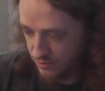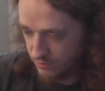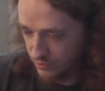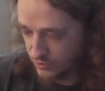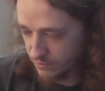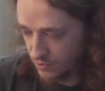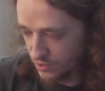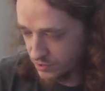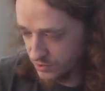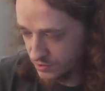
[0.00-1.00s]
put them
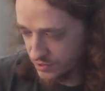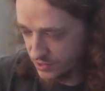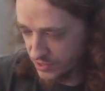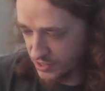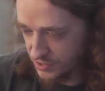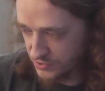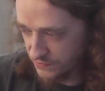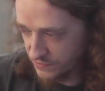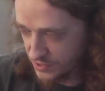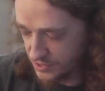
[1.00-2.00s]
on the ends
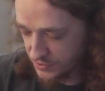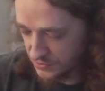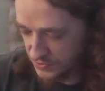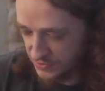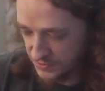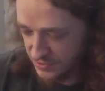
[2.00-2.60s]
of things,